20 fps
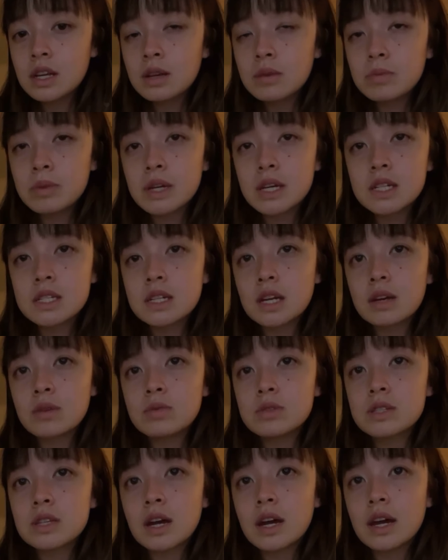And I feel
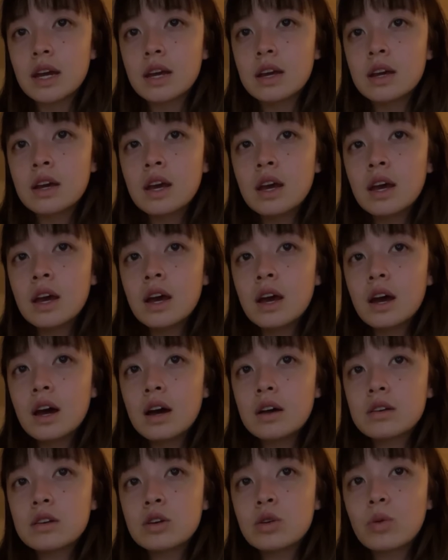self conscious
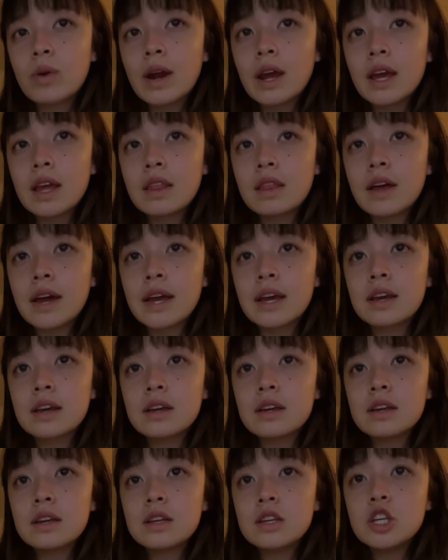about my face
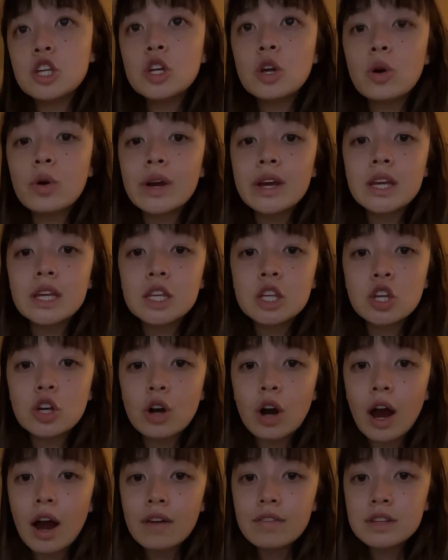for some reason
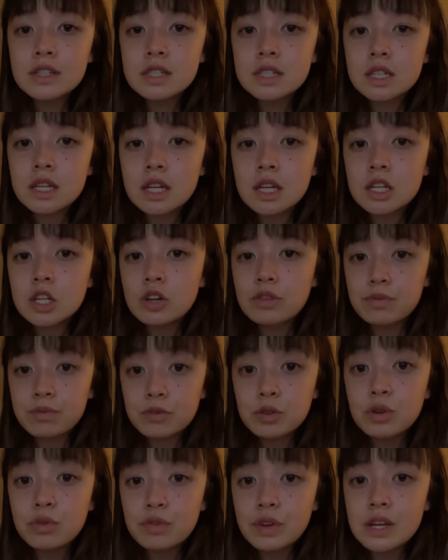because I was like,
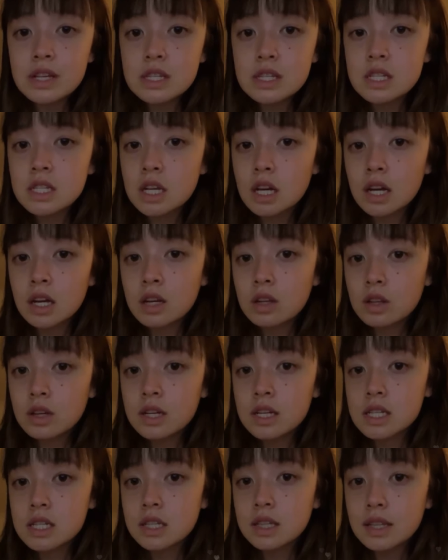great,
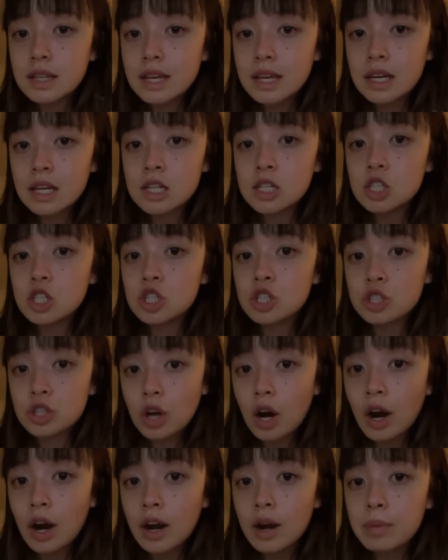like, you know,
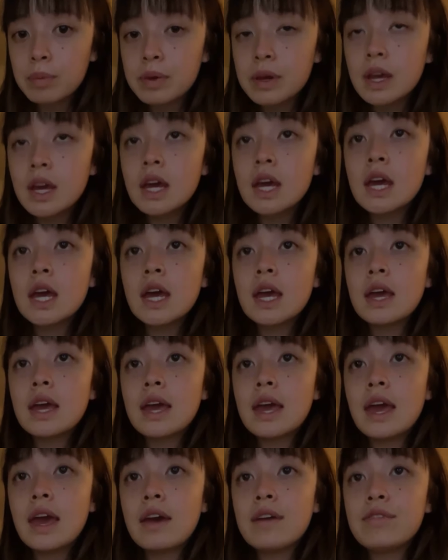you're obviously,
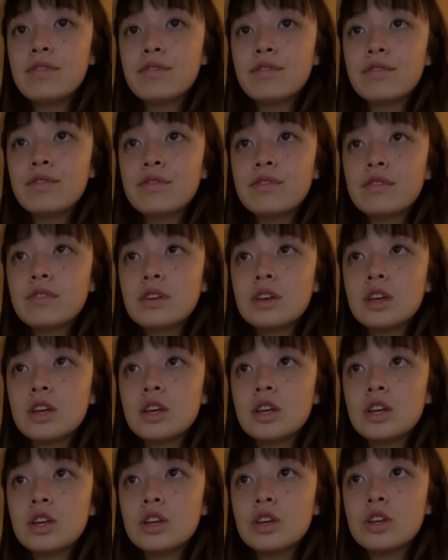your, your face
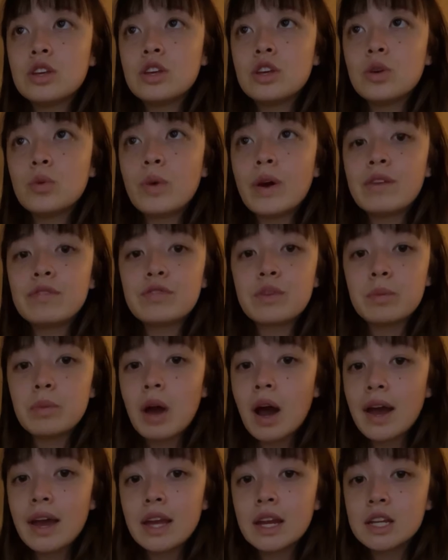isn't going to look as lean
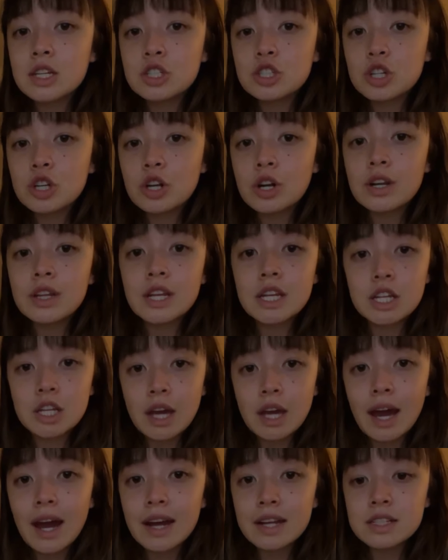and sharp
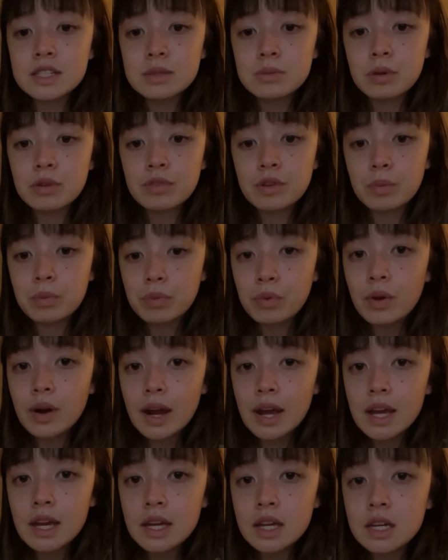if
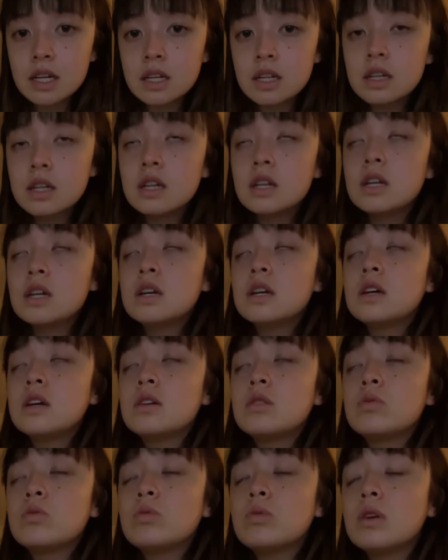you
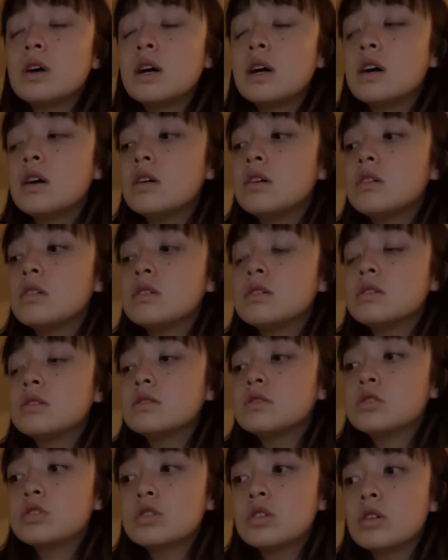went from not eating sugar
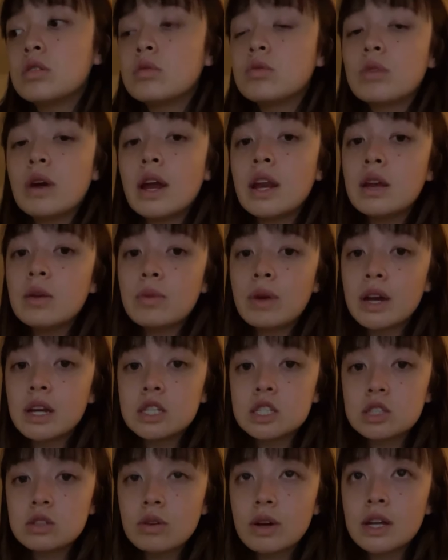and then you had some over
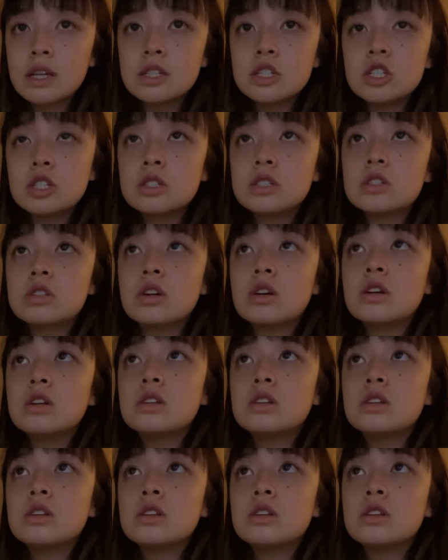break.